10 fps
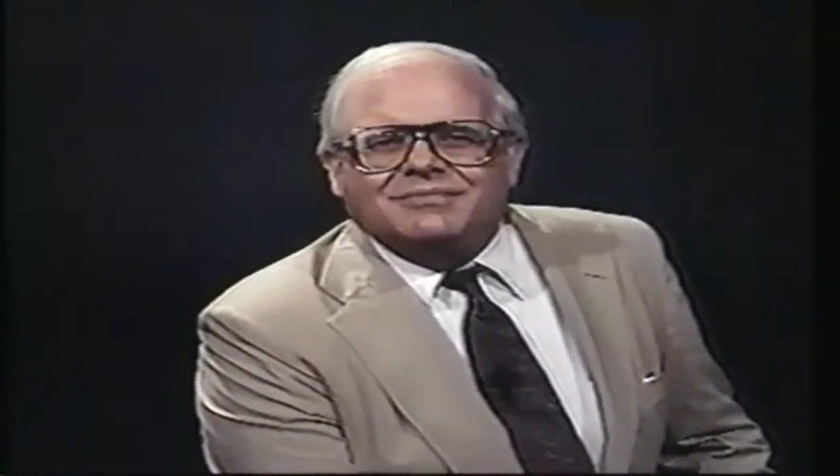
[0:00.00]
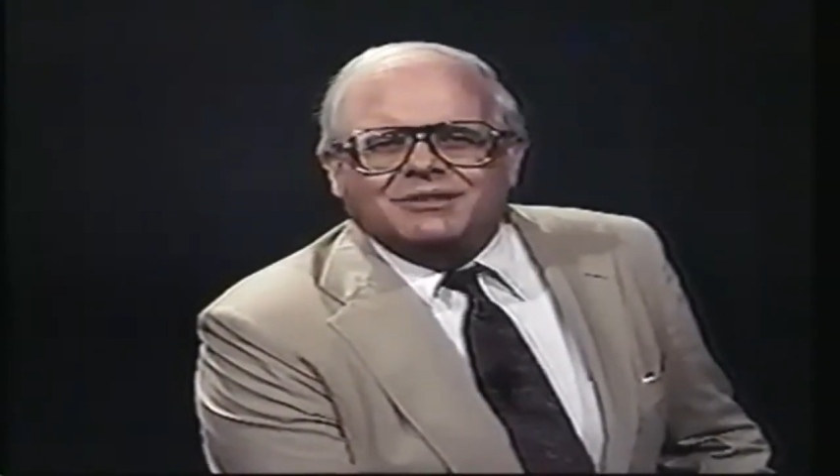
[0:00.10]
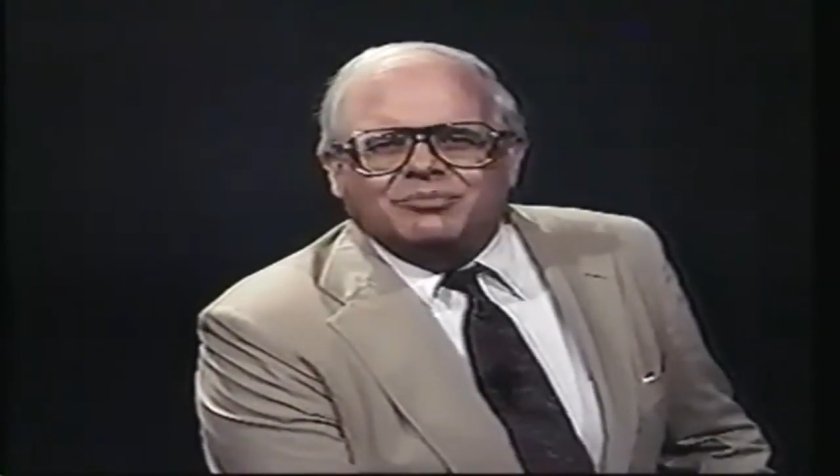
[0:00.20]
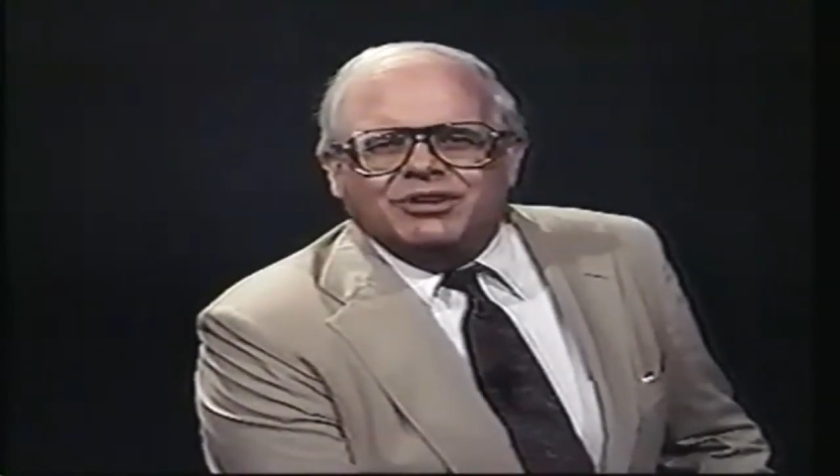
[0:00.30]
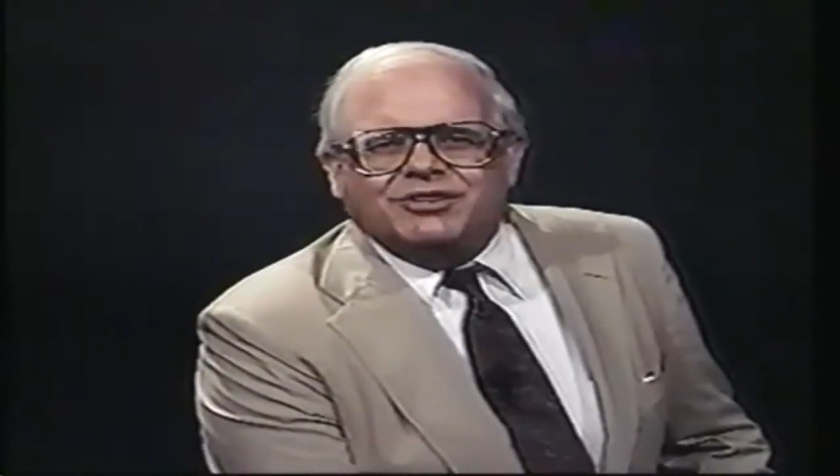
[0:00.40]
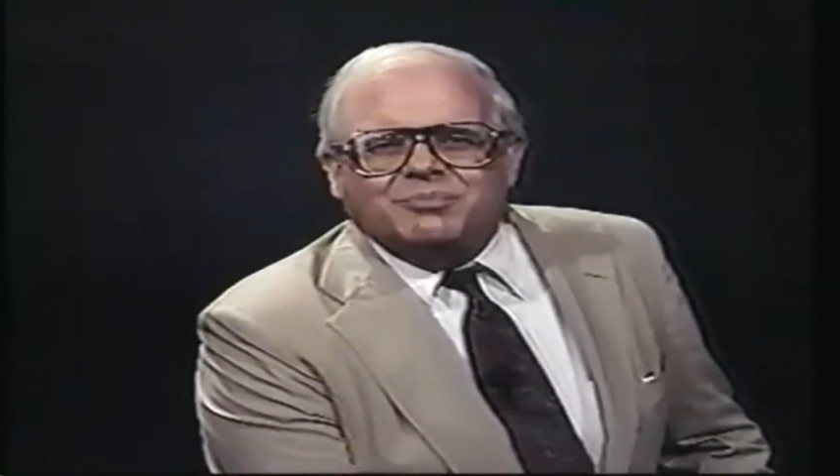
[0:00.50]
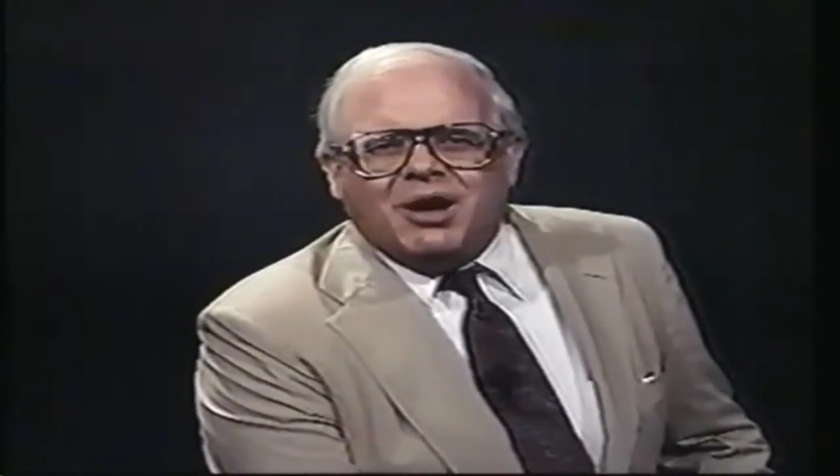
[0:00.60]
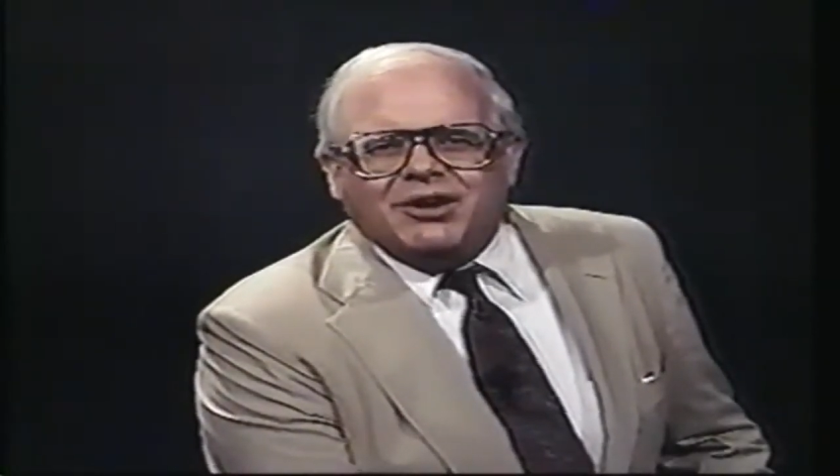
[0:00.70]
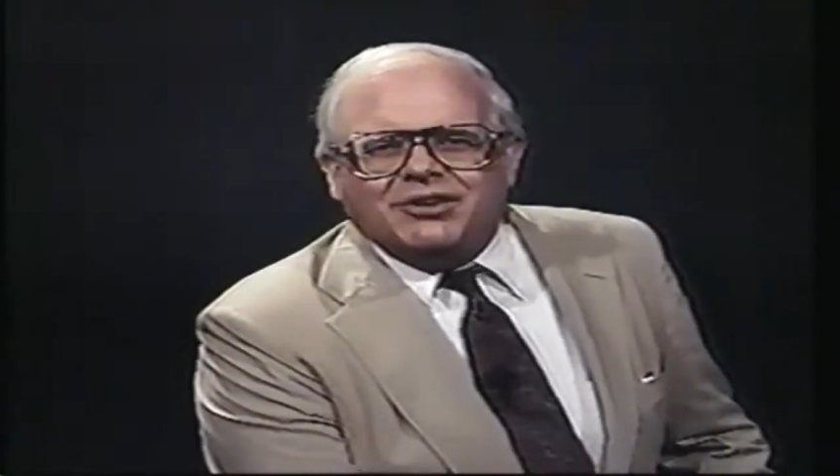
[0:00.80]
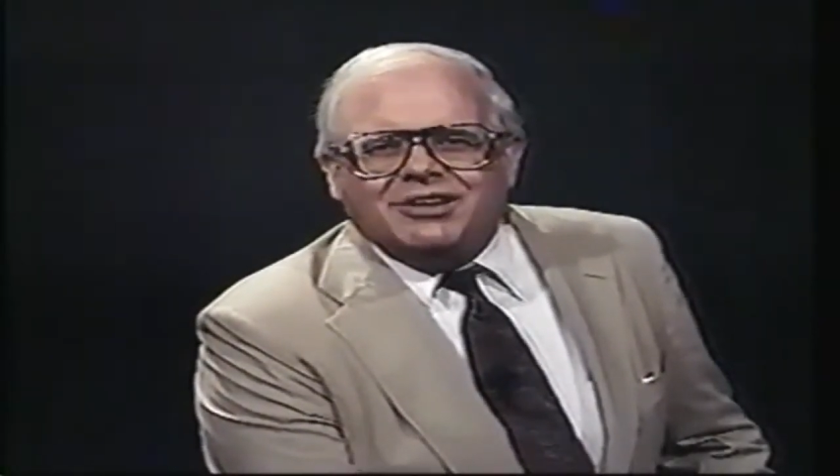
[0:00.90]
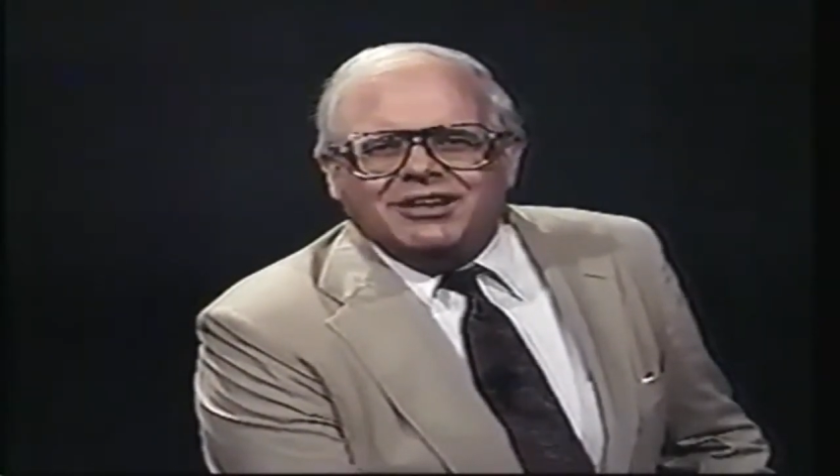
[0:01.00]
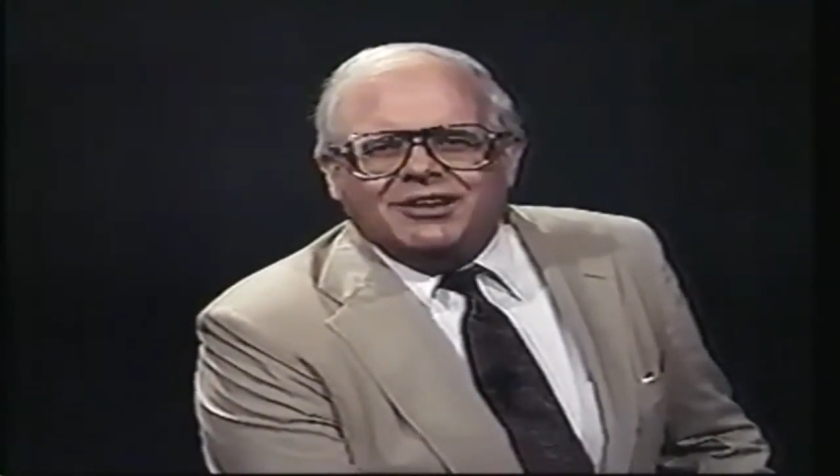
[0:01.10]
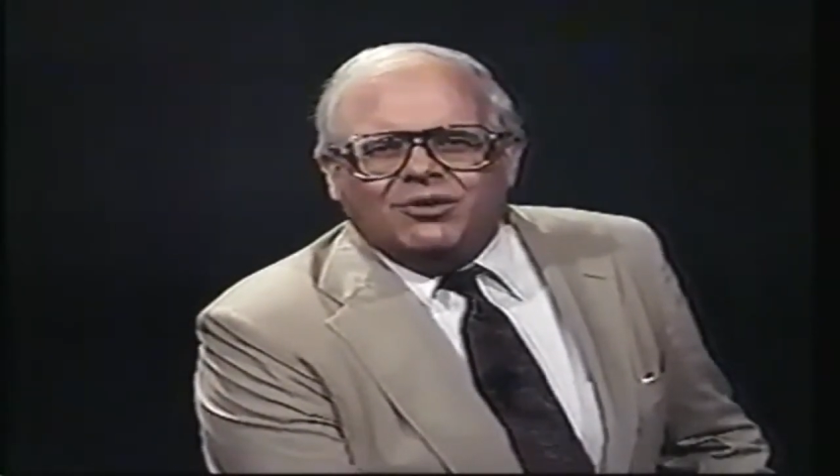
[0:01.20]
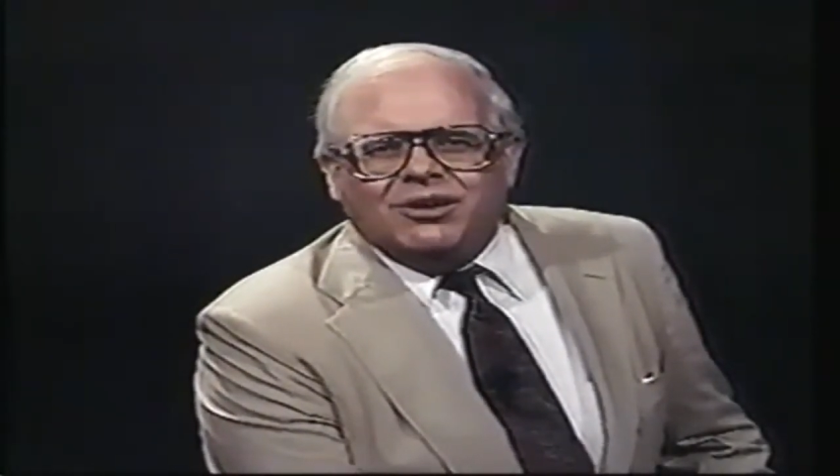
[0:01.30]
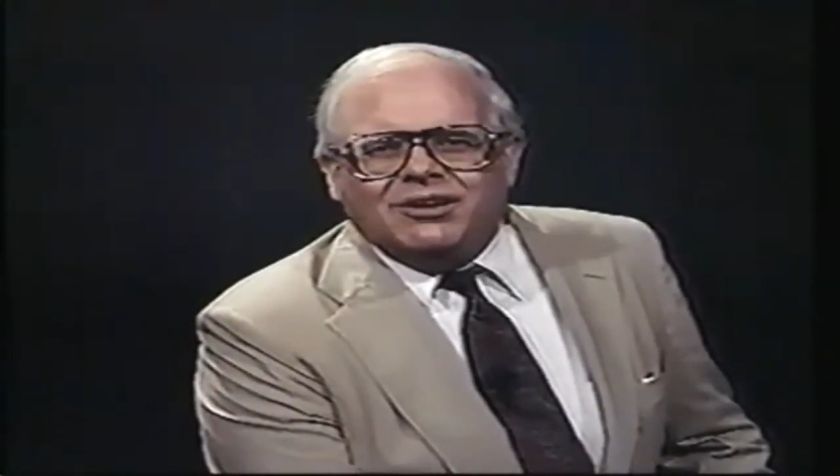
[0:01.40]
the British monarchy
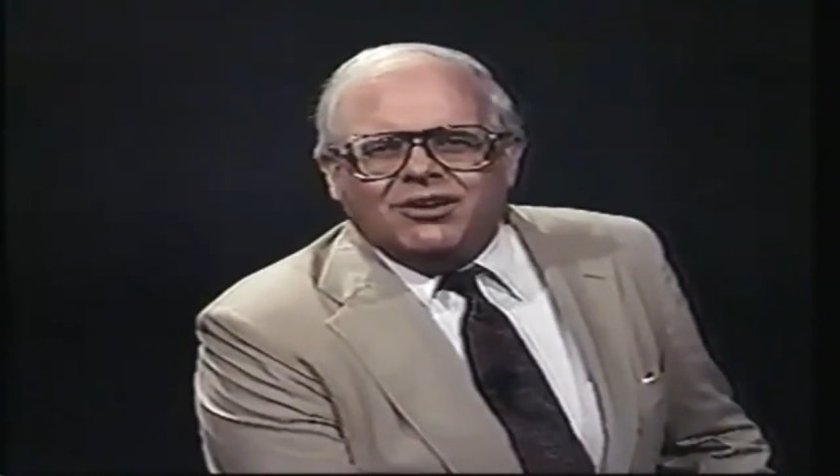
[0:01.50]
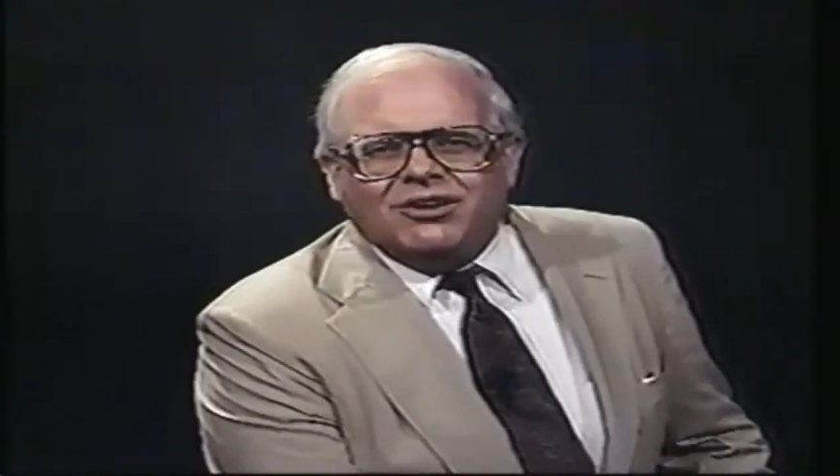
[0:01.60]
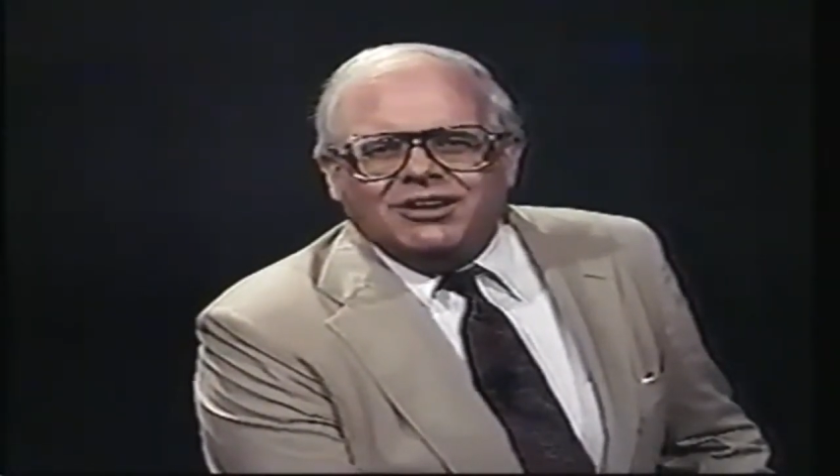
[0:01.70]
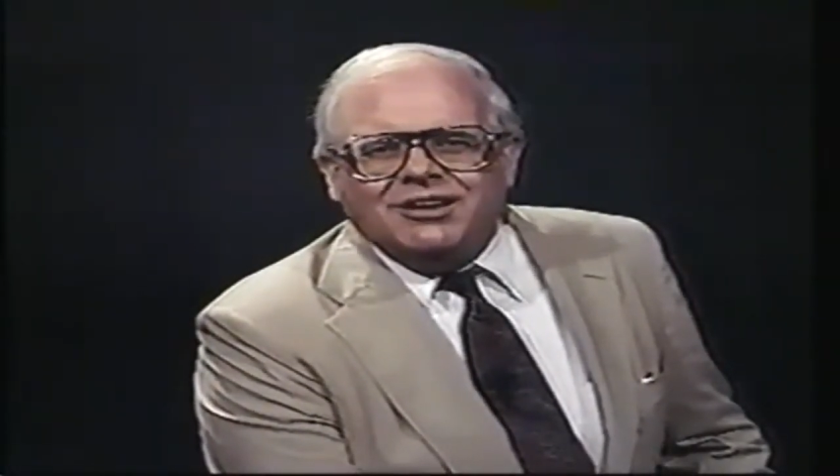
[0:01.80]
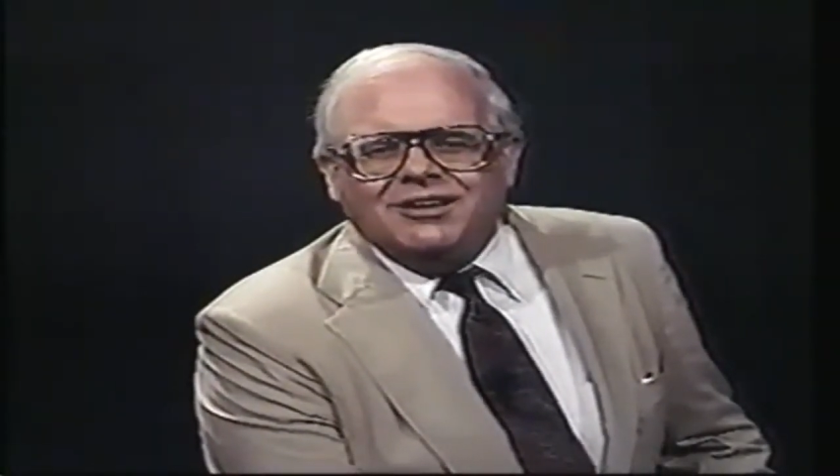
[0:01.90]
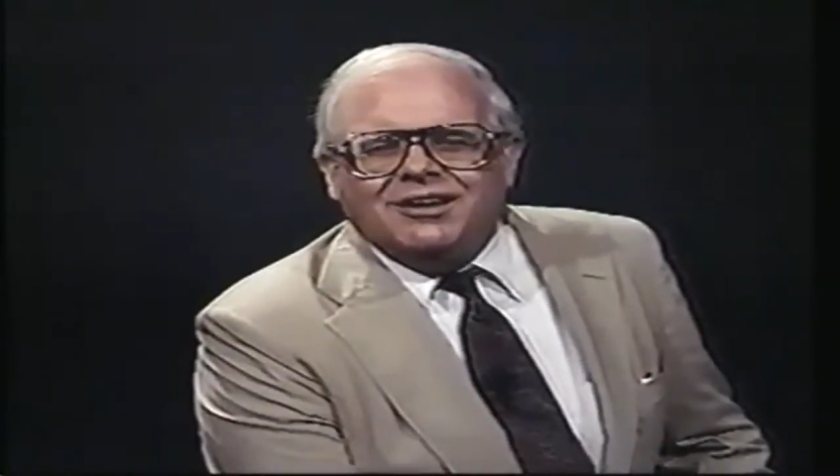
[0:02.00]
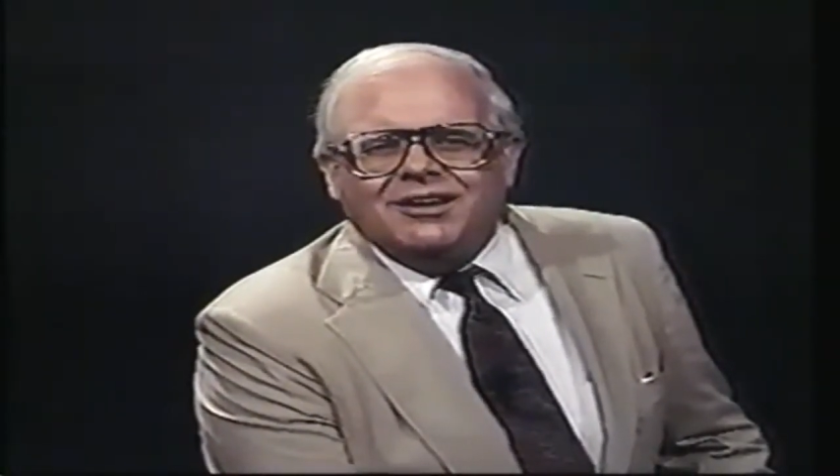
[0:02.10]
and oligarchy